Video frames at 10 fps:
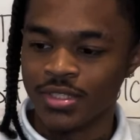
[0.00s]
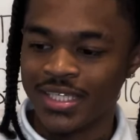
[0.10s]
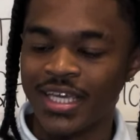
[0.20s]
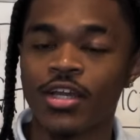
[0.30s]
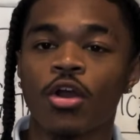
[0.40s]

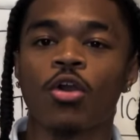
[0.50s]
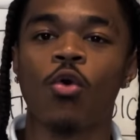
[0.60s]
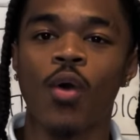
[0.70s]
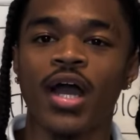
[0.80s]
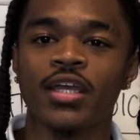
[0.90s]
get in our
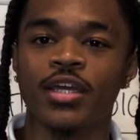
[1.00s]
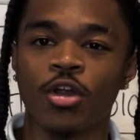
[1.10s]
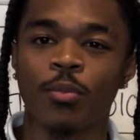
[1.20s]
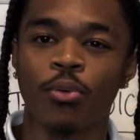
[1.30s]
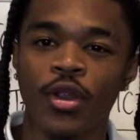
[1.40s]
quiet in
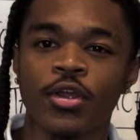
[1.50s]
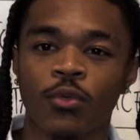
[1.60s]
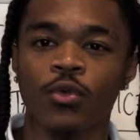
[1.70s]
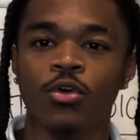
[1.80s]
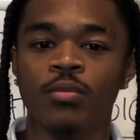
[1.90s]
our prayer
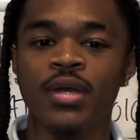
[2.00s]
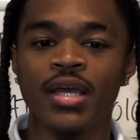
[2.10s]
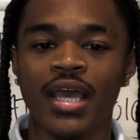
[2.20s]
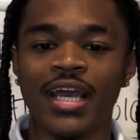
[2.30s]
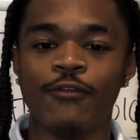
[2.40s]
room
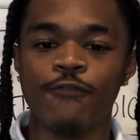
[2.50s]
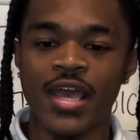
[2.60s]
and